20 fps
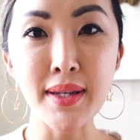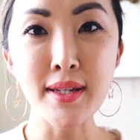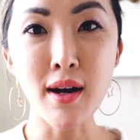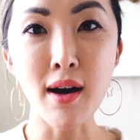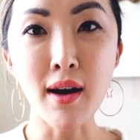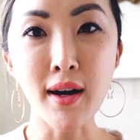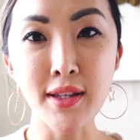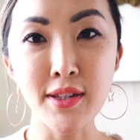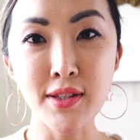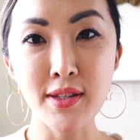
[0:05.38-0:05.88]

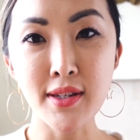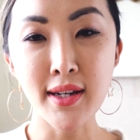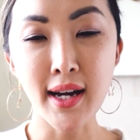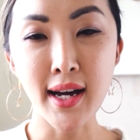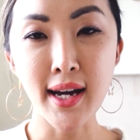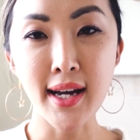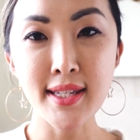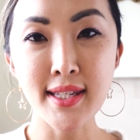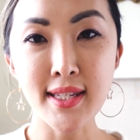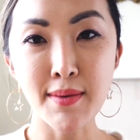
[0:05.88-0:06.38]
talking to you
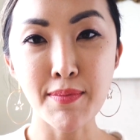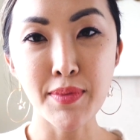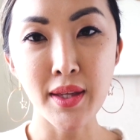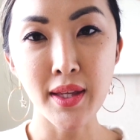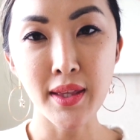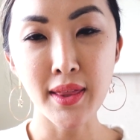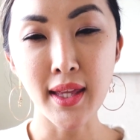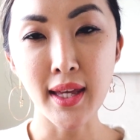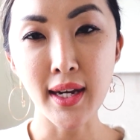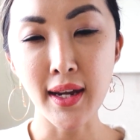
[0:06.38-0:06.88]
guys
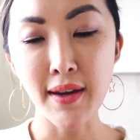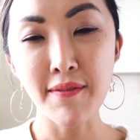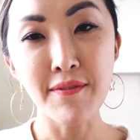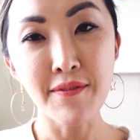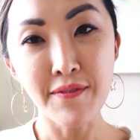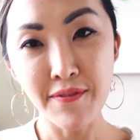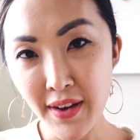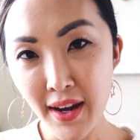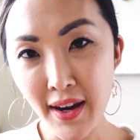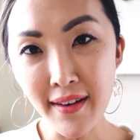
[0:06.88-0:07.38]
something that I'm
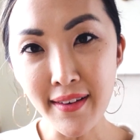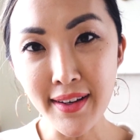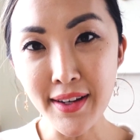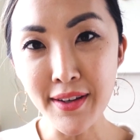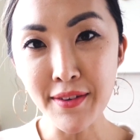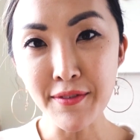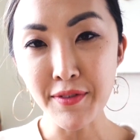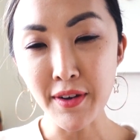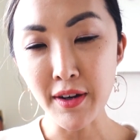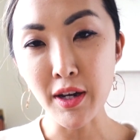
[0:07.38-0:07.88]

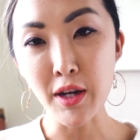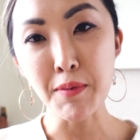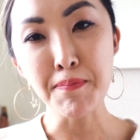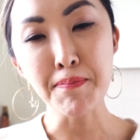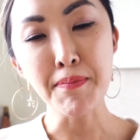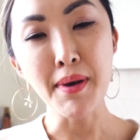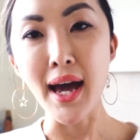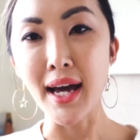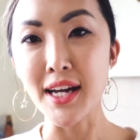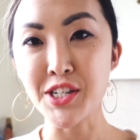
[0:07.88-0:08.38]
very, very
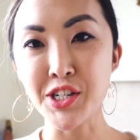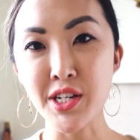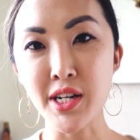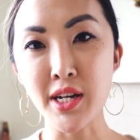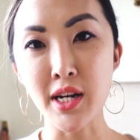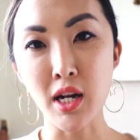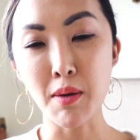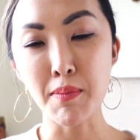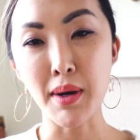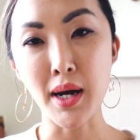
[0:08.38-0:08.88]

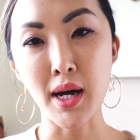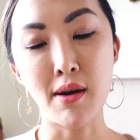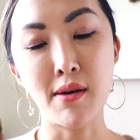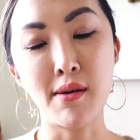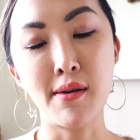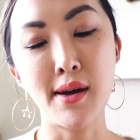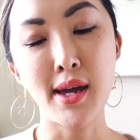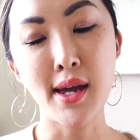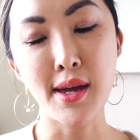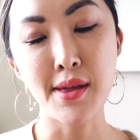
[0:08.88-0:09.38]
passionate
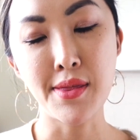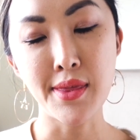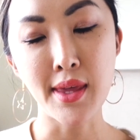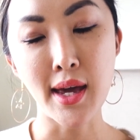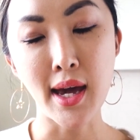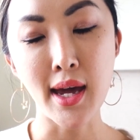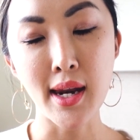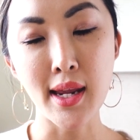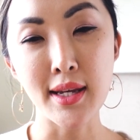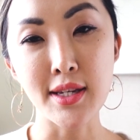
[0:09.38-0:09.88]
about, and
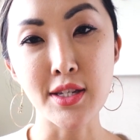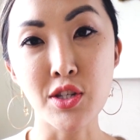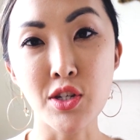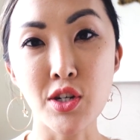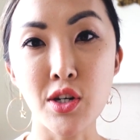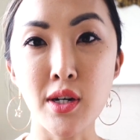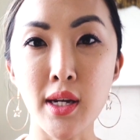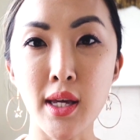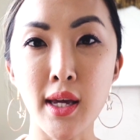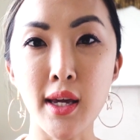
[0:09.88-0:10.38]
that is
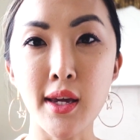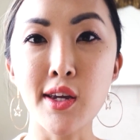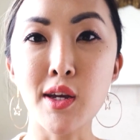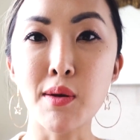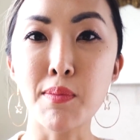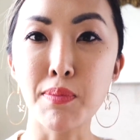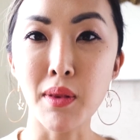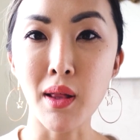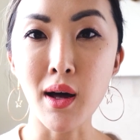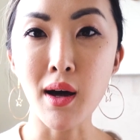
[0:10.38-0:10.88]
turning
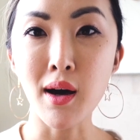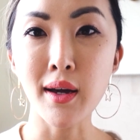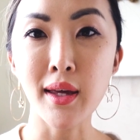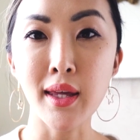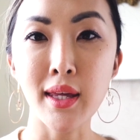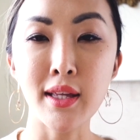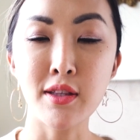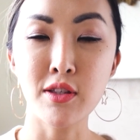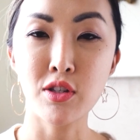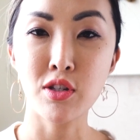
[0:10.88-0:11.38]
your blog
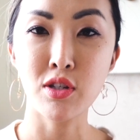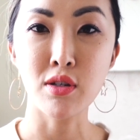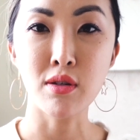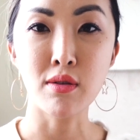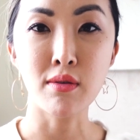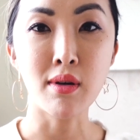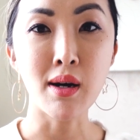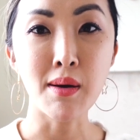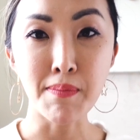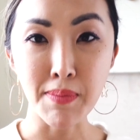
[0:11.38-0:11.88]

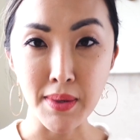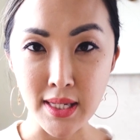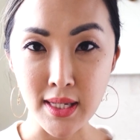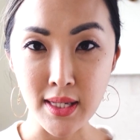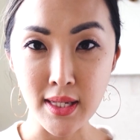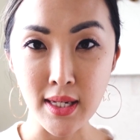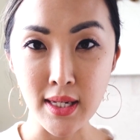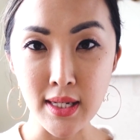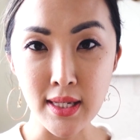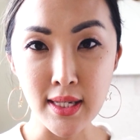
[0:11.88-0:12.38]
into a
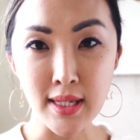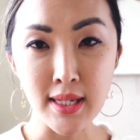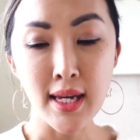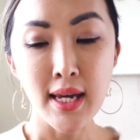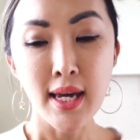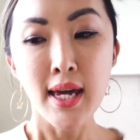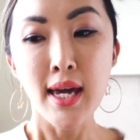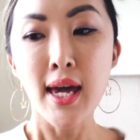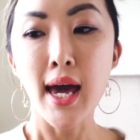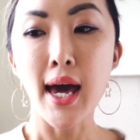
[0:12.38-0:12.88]
business.
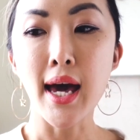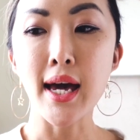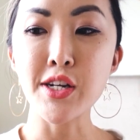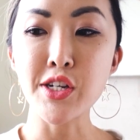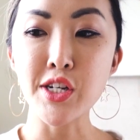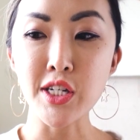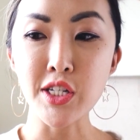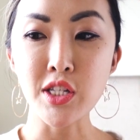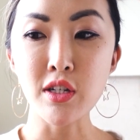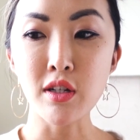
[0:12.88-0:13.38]
And
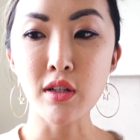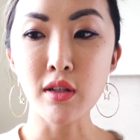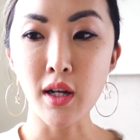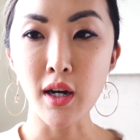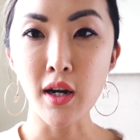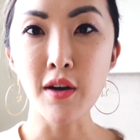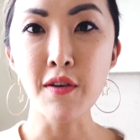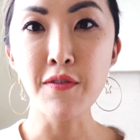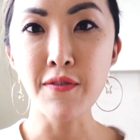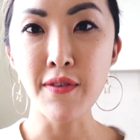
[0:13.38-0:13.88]
just to
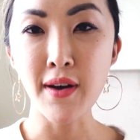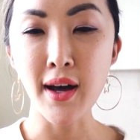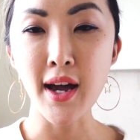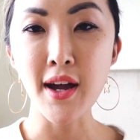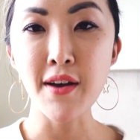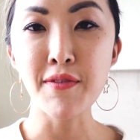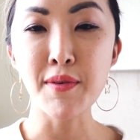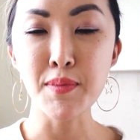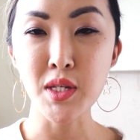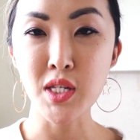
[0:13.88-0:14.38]

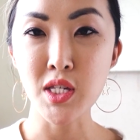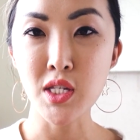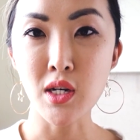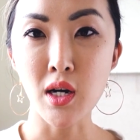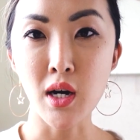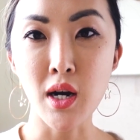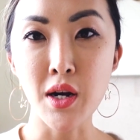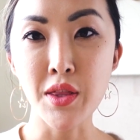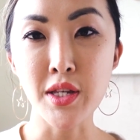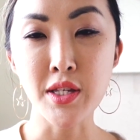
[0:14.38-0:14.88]
clarify from the
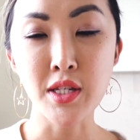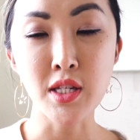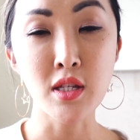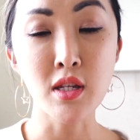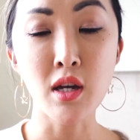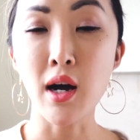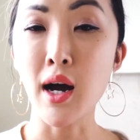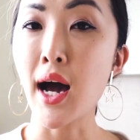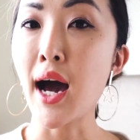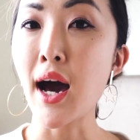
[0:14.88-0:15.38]
start, this is
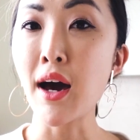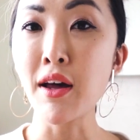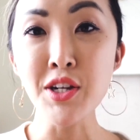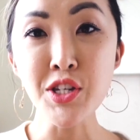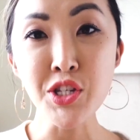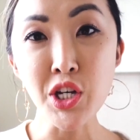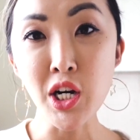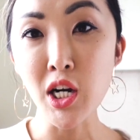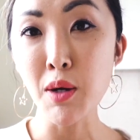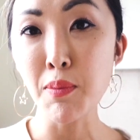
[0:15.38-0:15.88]
not how to
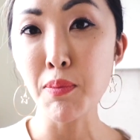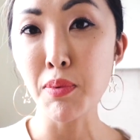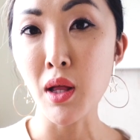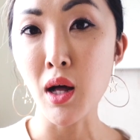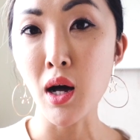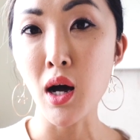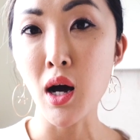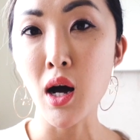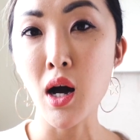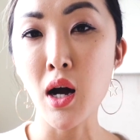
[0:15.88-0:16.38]
start a
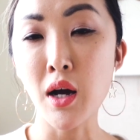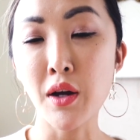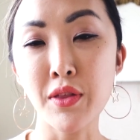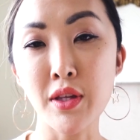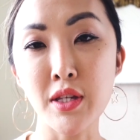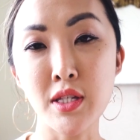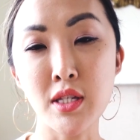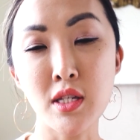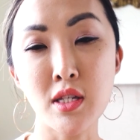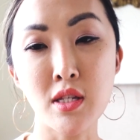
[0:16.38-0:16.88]
blog,
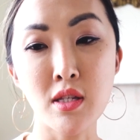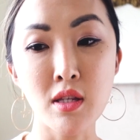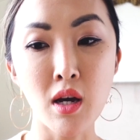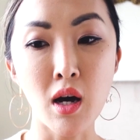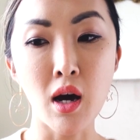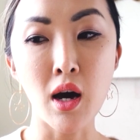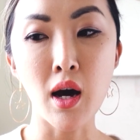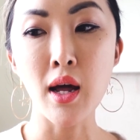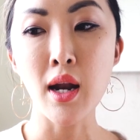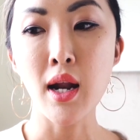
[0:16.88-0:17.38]
this is
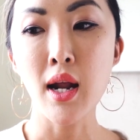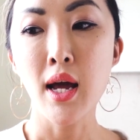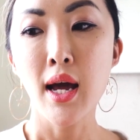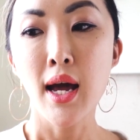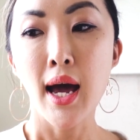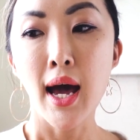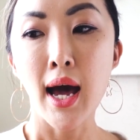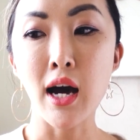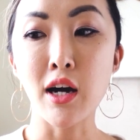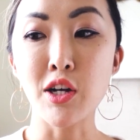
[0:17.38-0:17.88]
not
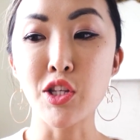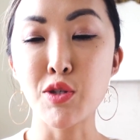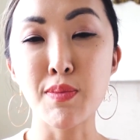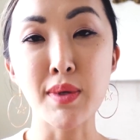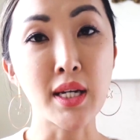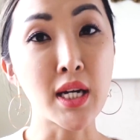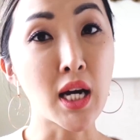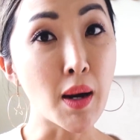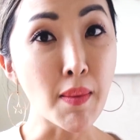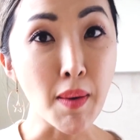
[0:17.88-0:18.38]
how to
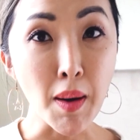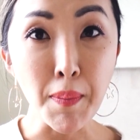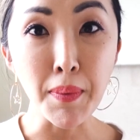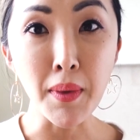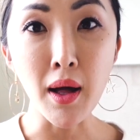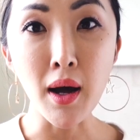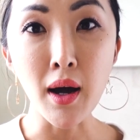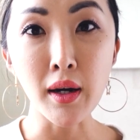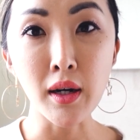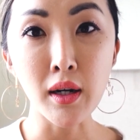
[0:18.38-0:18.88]
become a
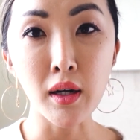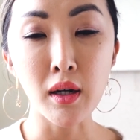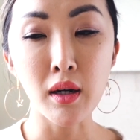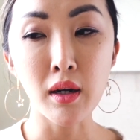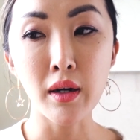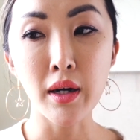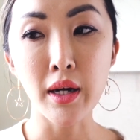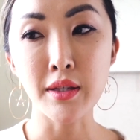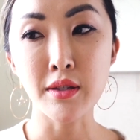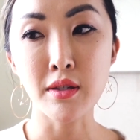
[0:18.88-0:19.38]

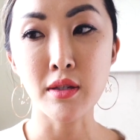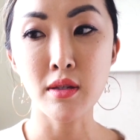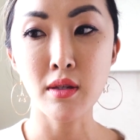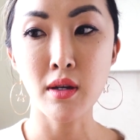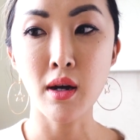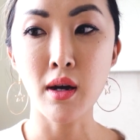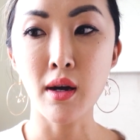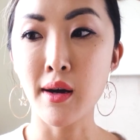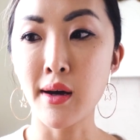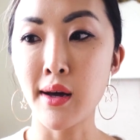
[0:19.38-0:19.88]
blogger, it's
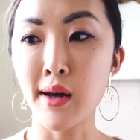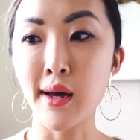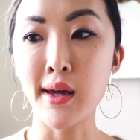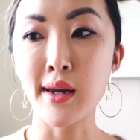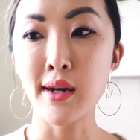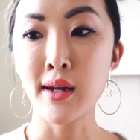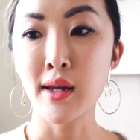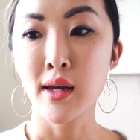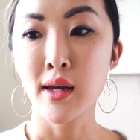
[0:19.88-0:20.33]
not